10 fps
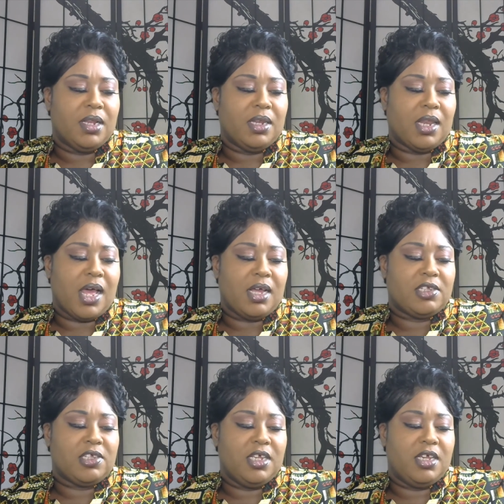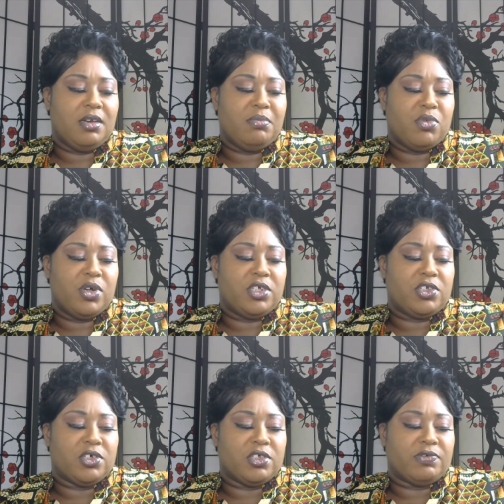Locks in
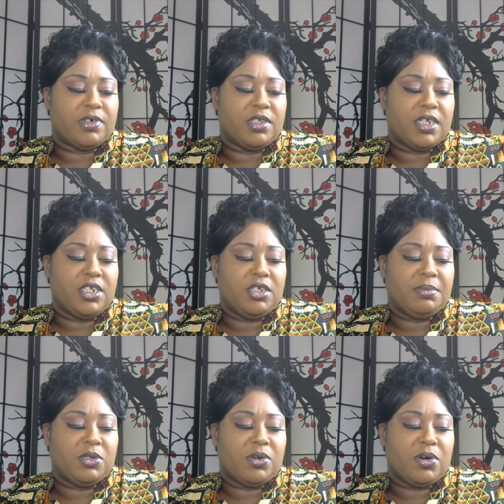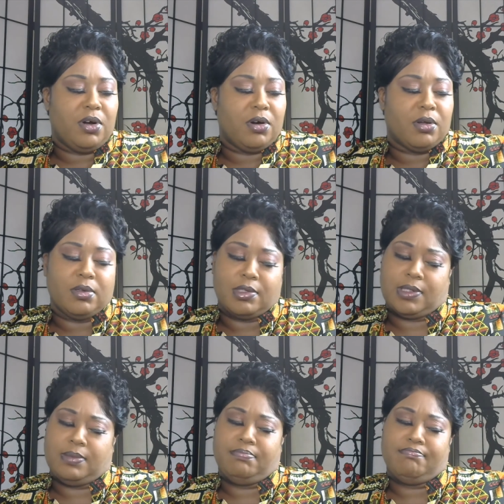moistures for touchable
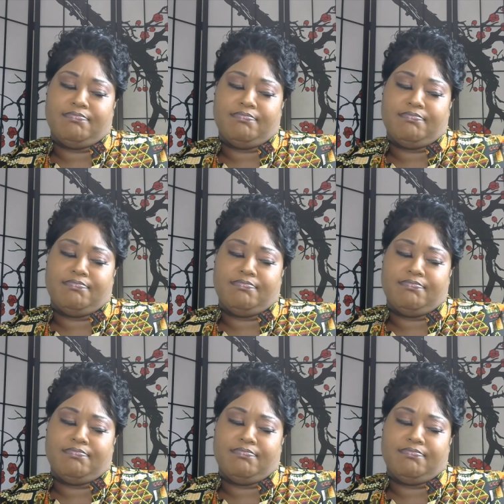curls.